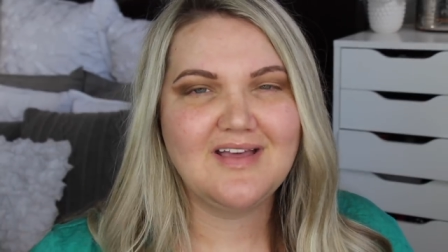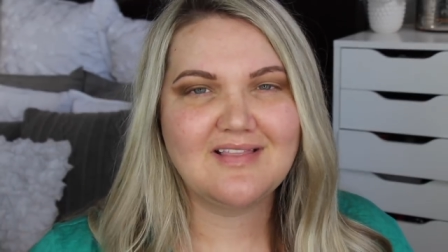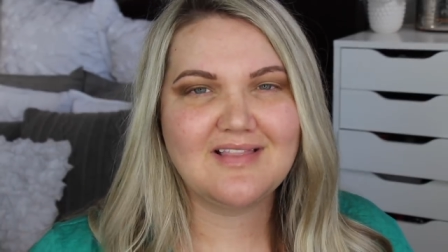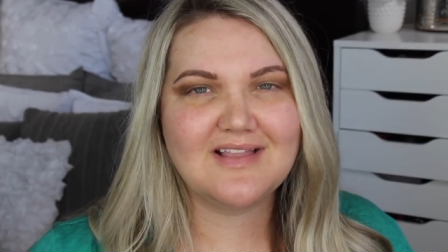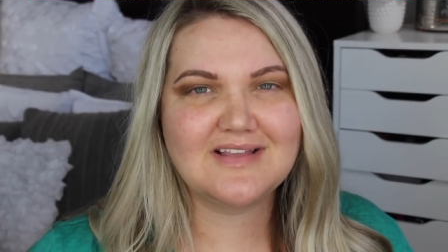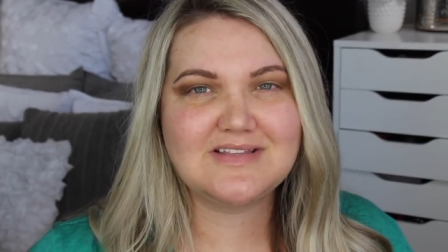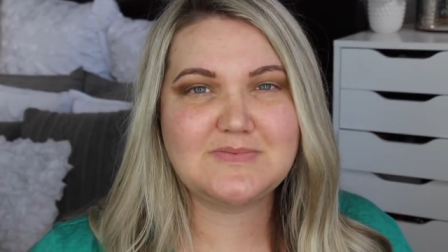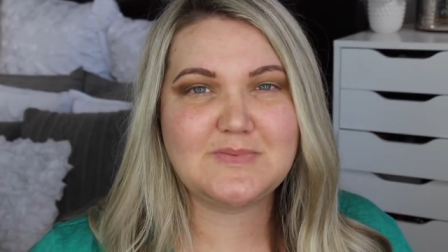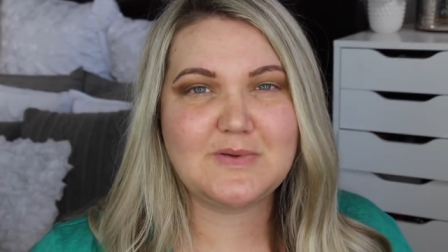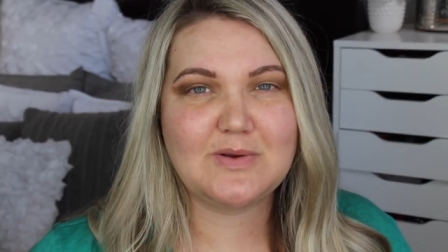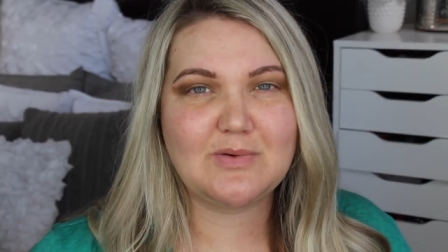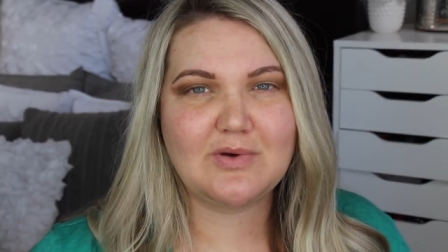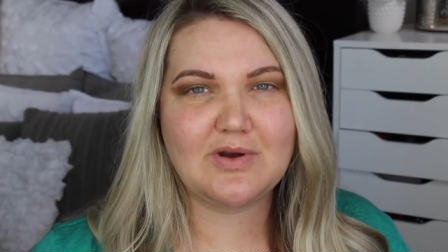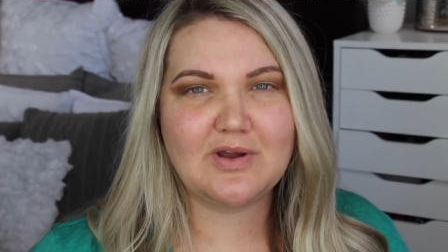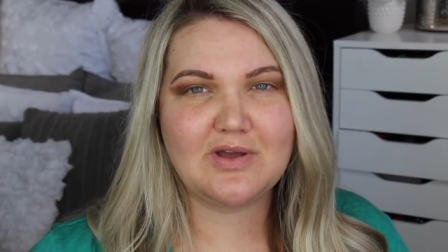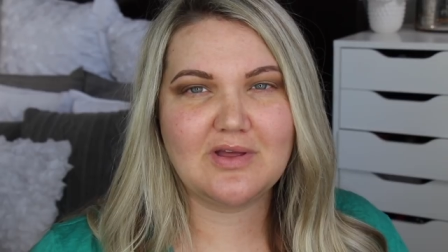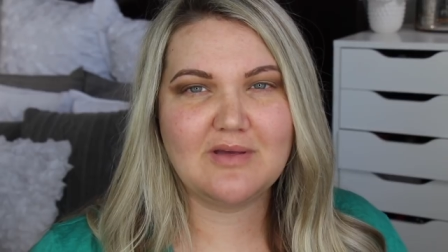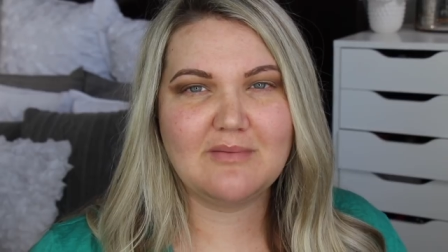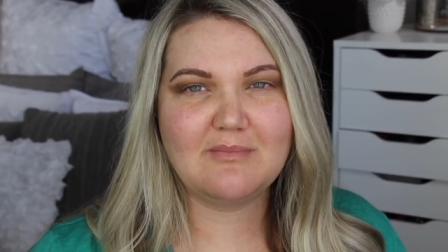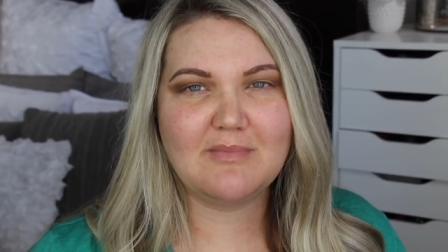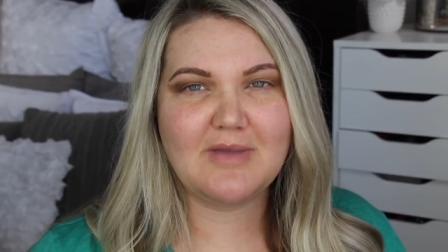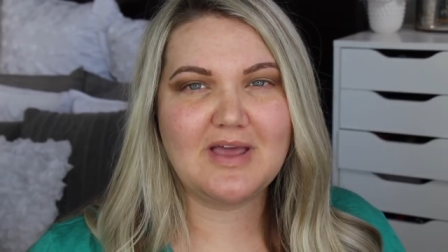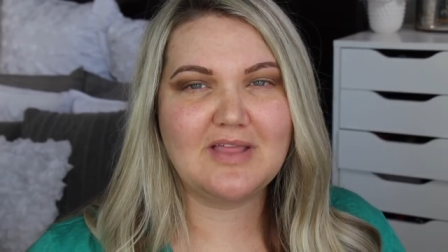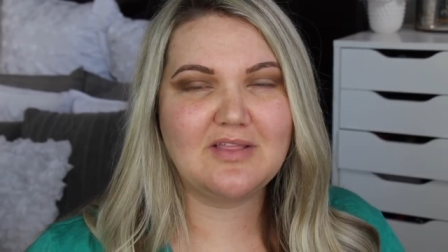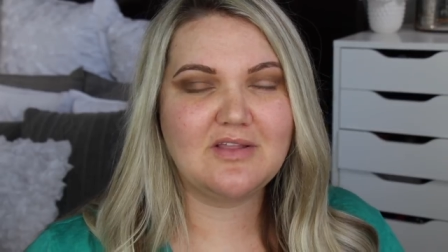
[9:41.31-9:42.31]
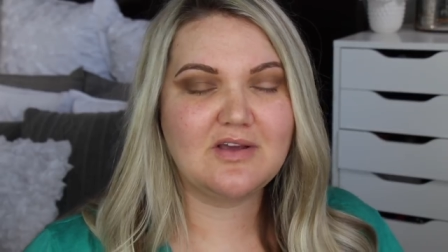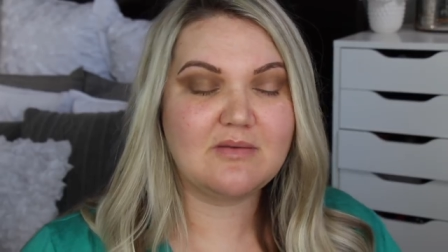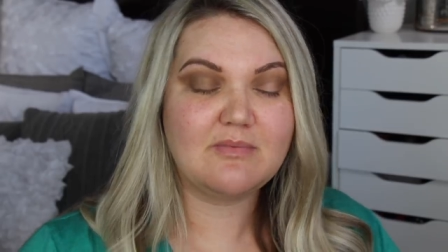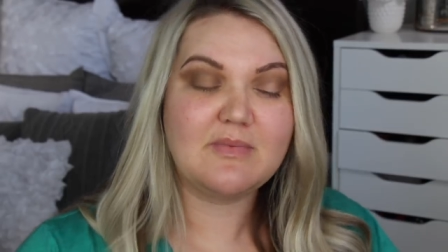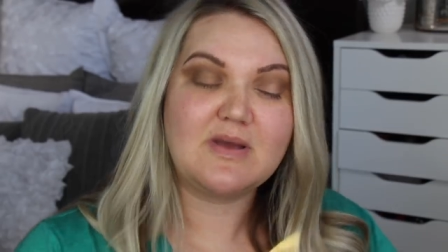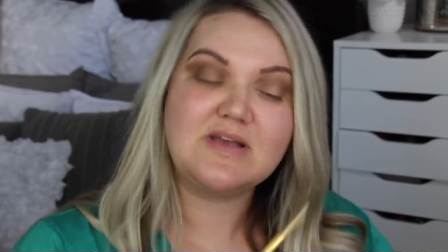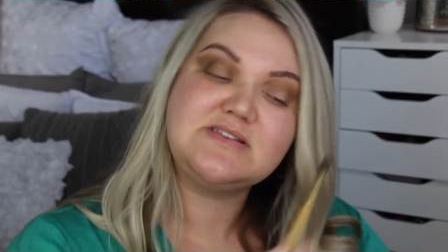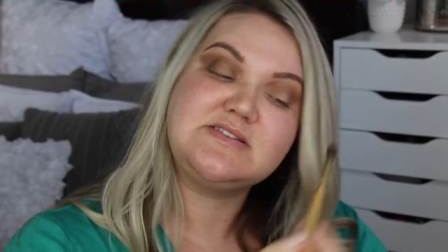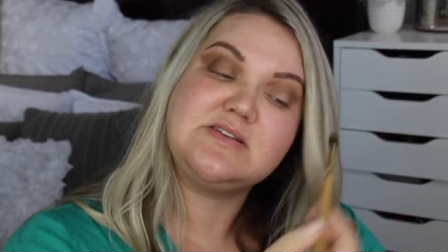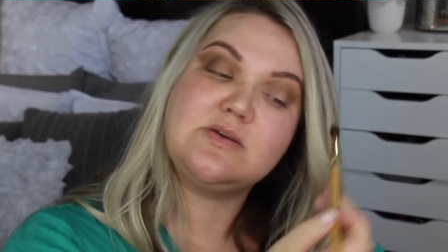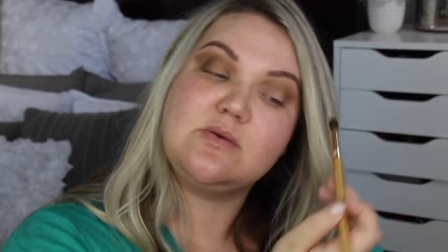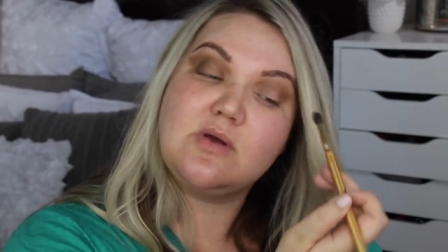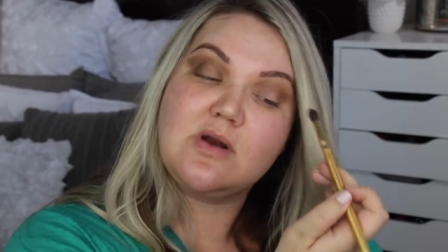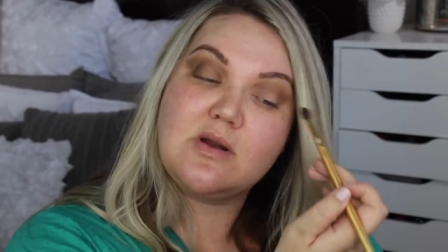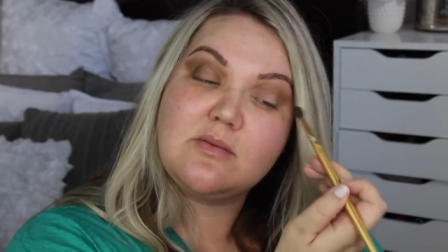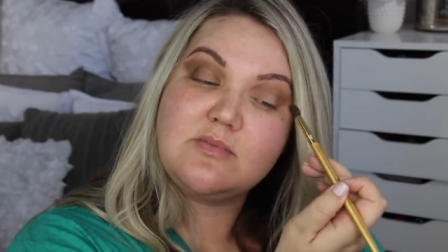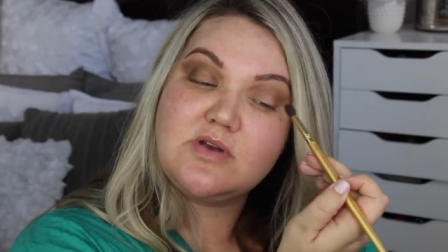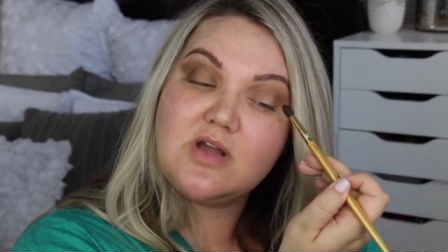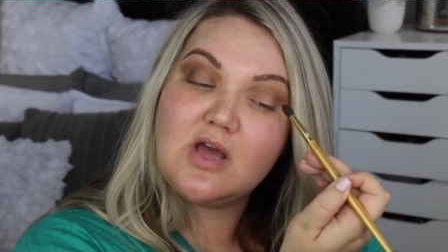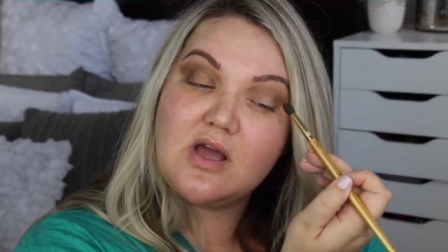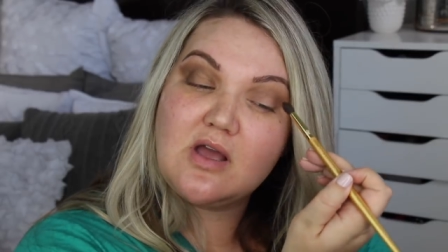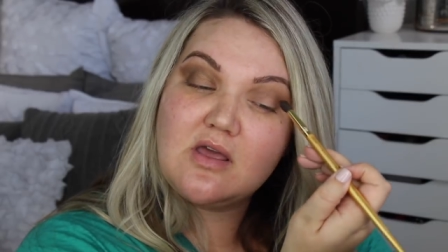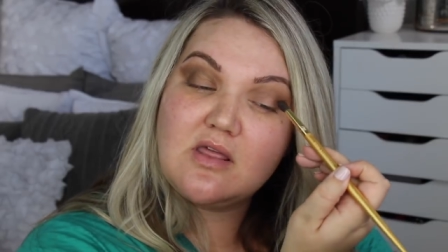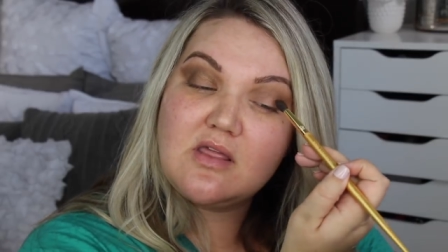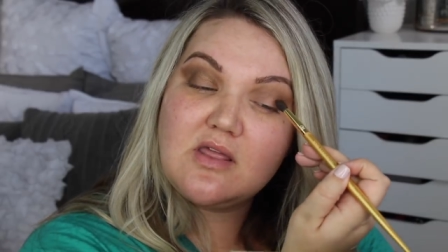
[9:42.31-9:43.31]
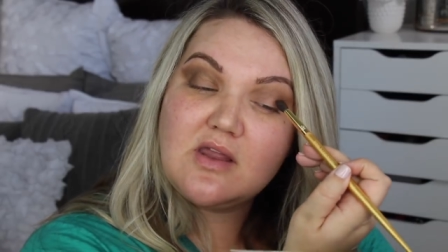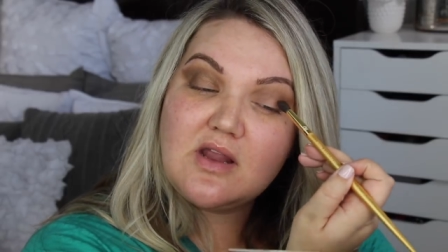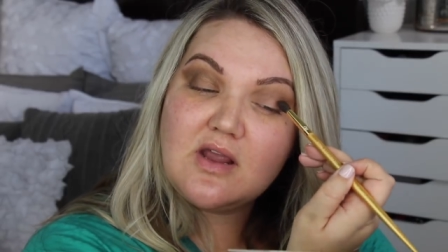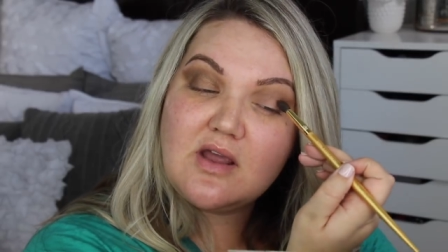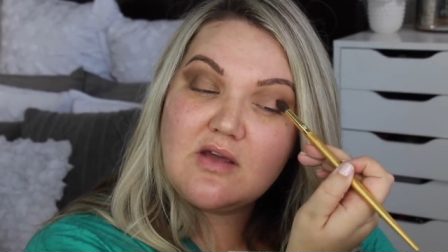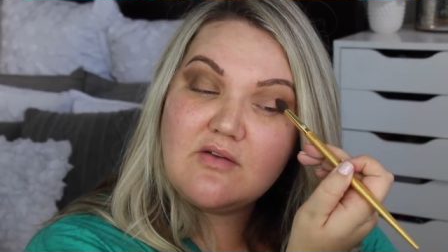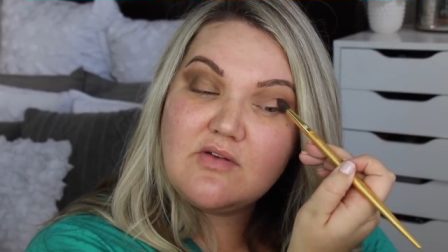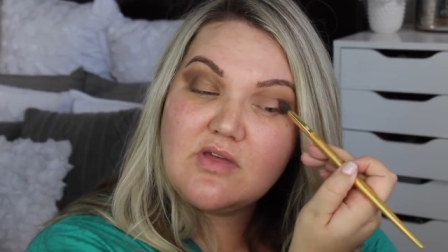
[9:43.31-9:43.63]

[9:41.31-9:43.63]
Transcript: let's be real it might look messy when I'm done cleaning